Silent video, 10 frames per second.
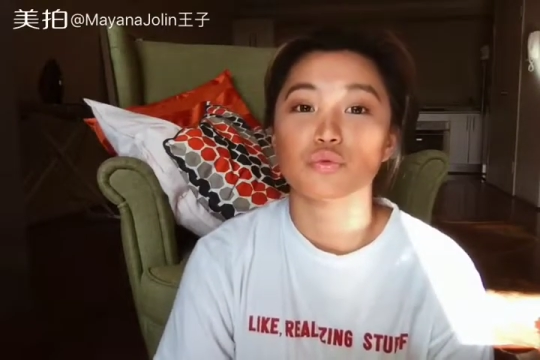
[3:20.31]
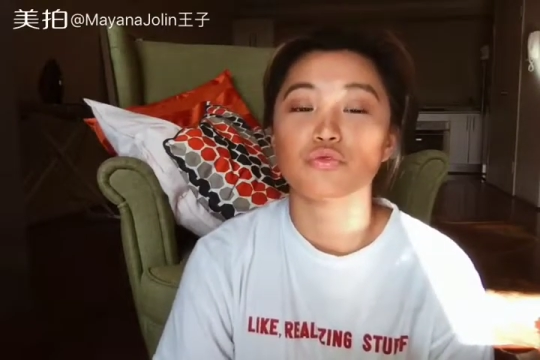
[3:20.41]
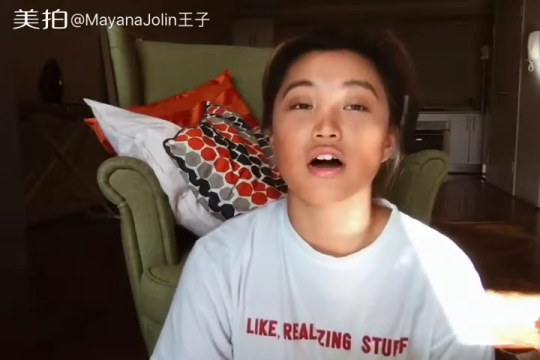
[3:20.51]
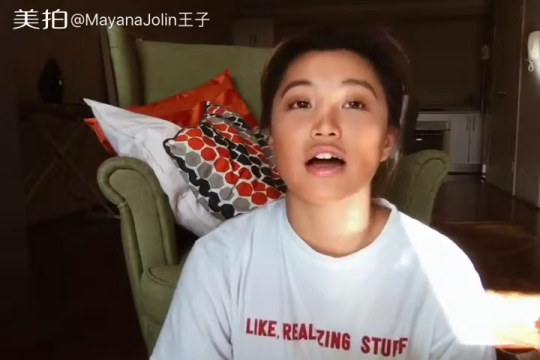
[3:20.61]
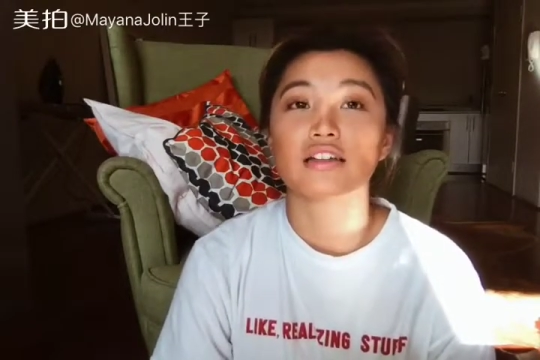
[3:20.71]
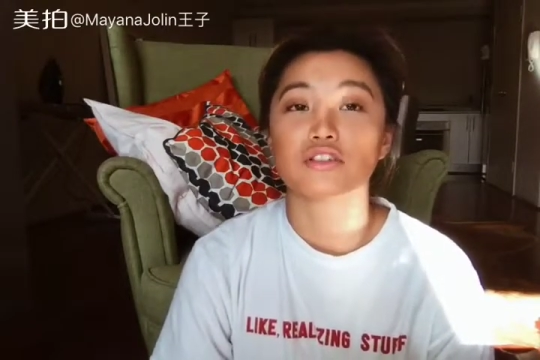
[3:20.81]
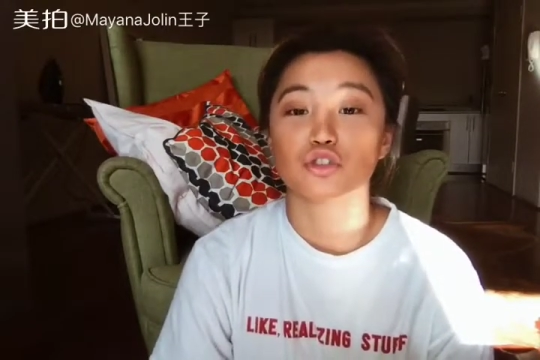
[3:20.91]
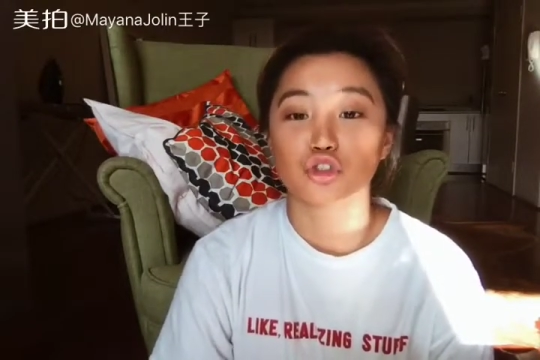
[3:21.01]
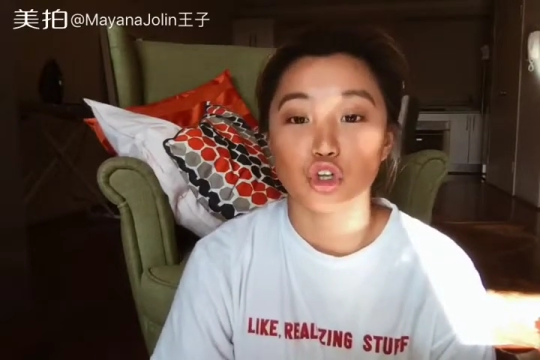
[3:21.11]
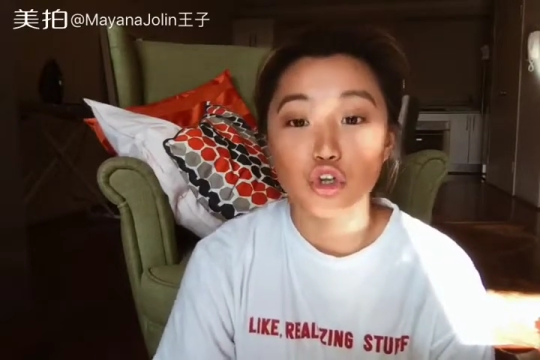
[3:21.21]
find
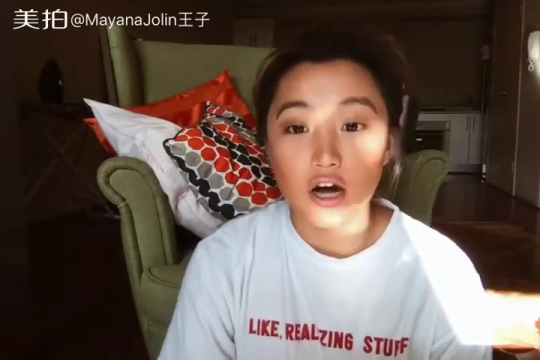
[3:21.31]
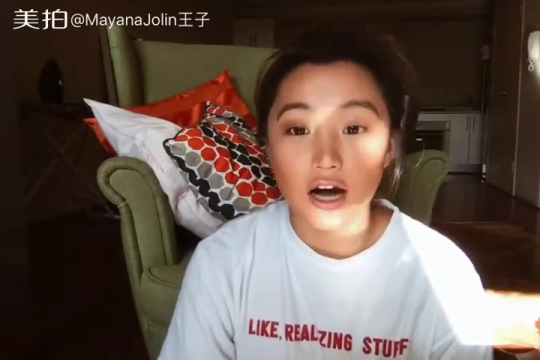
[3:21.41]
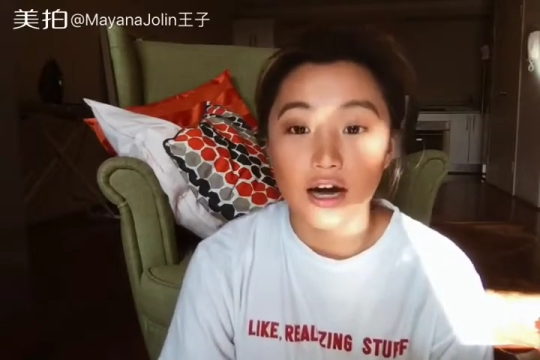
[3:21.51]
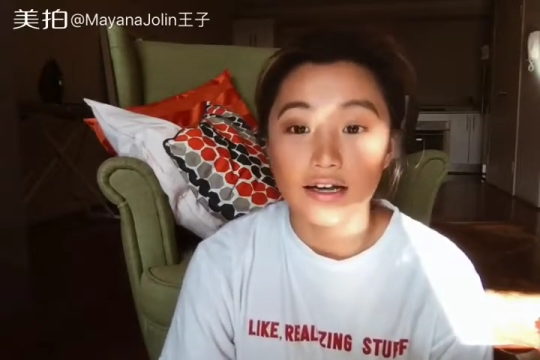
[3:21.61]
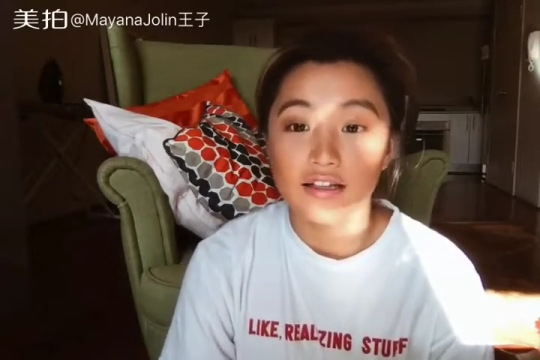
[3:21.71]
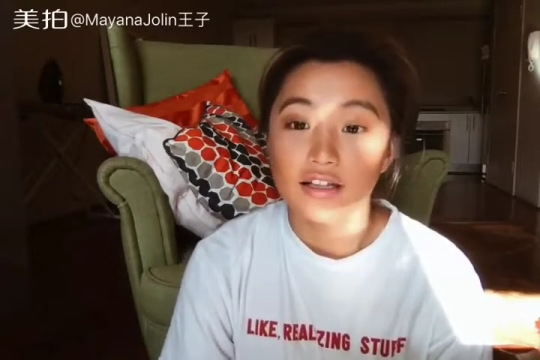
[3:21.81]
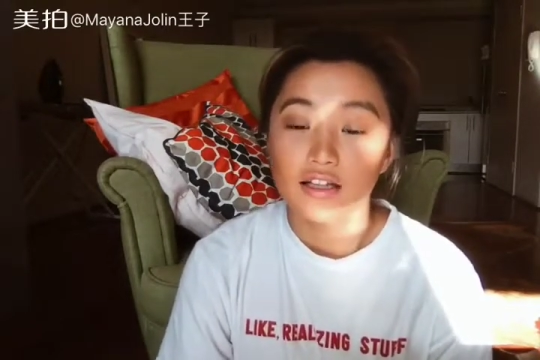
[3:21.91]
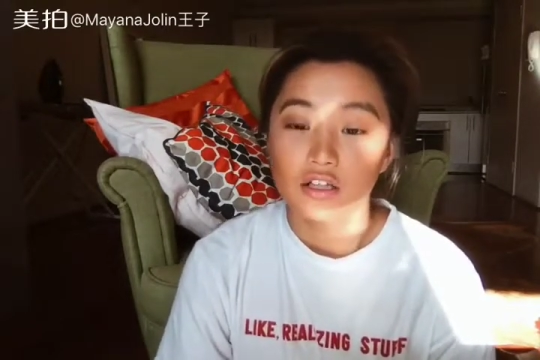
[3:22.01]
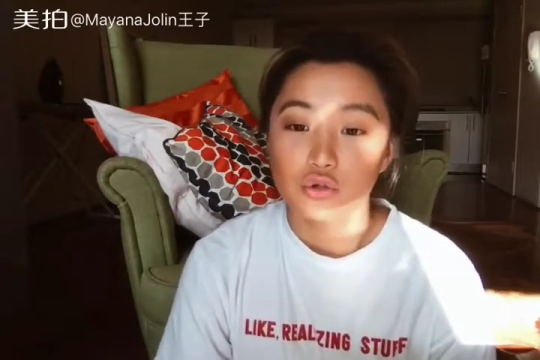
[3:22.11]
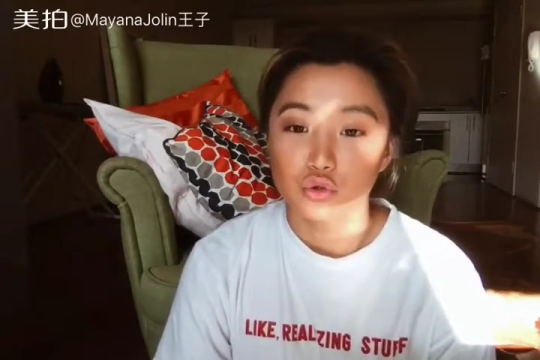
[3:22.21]
so hard
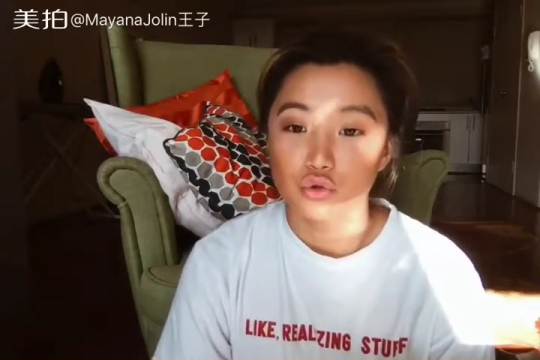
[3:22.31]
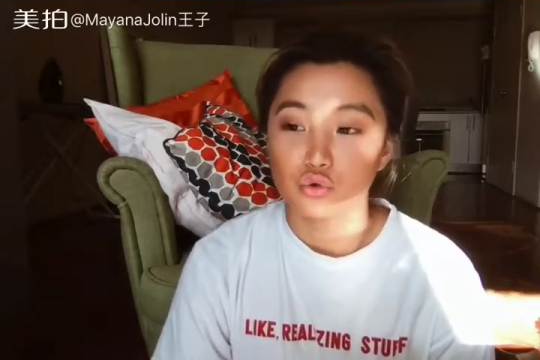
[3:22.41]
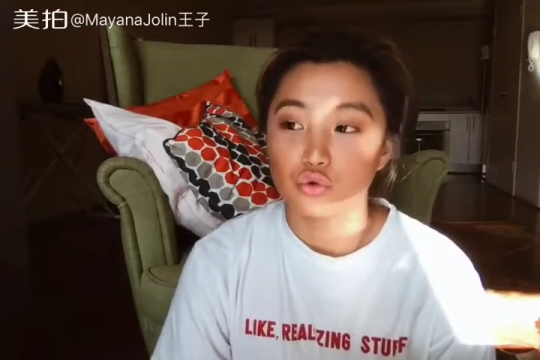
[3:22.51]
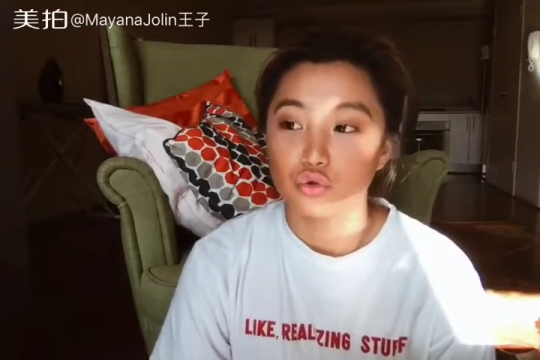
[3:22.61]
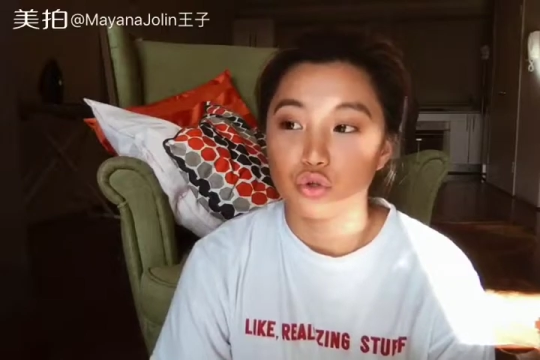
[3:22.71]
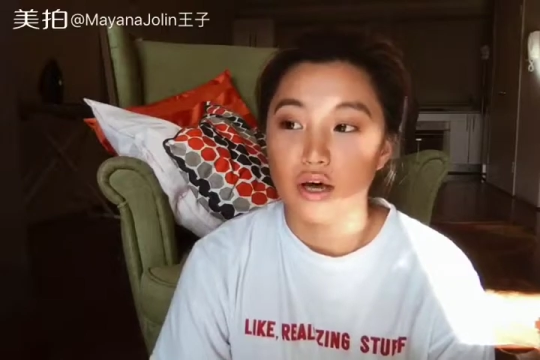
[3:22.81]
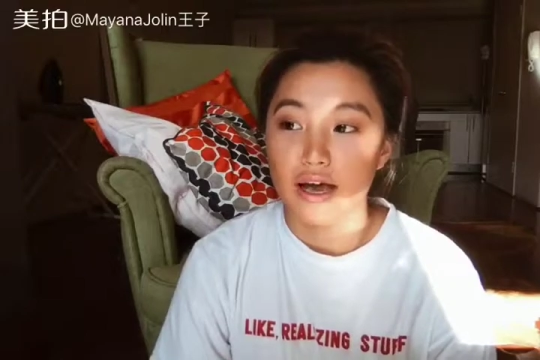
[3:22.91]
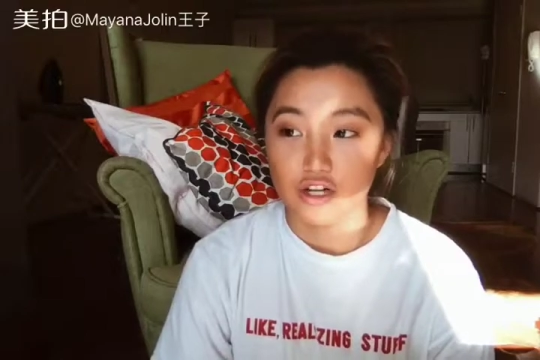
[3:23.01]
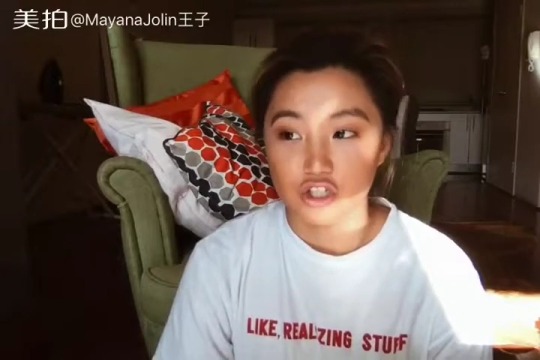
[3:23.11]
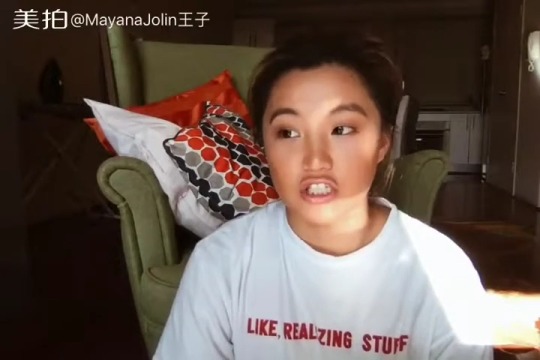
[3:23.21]
to
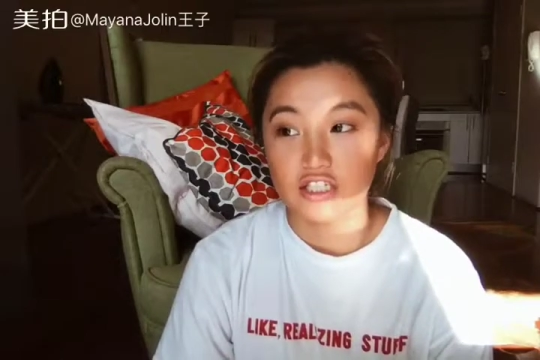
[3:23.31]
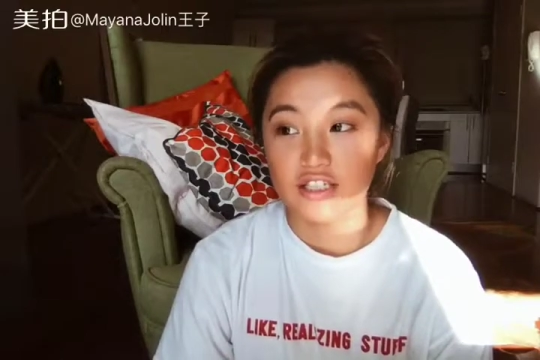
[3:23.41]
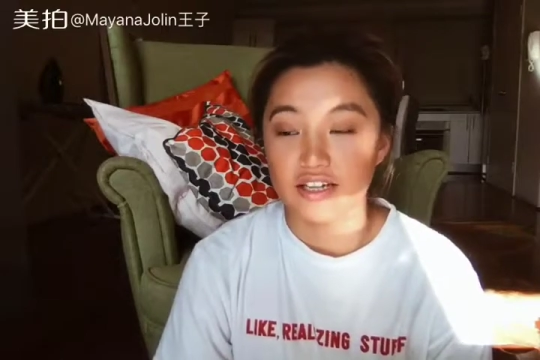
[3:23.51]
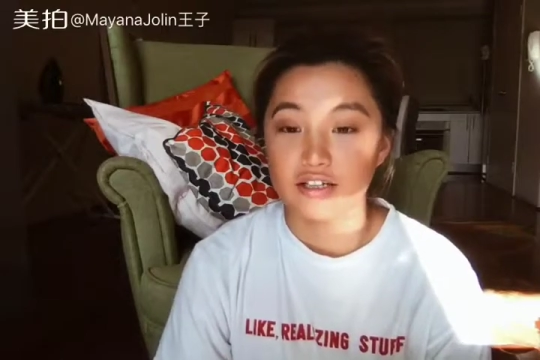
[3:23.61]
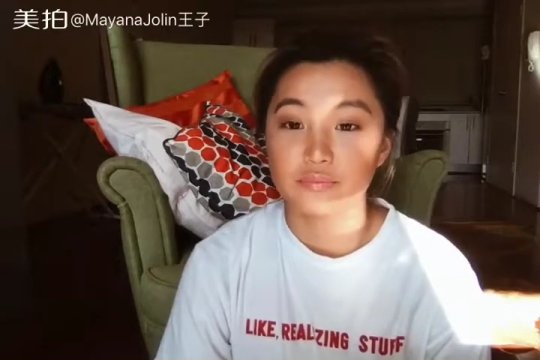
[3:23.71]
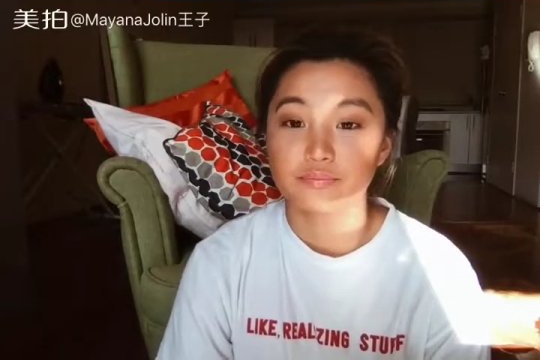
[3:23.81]
actually like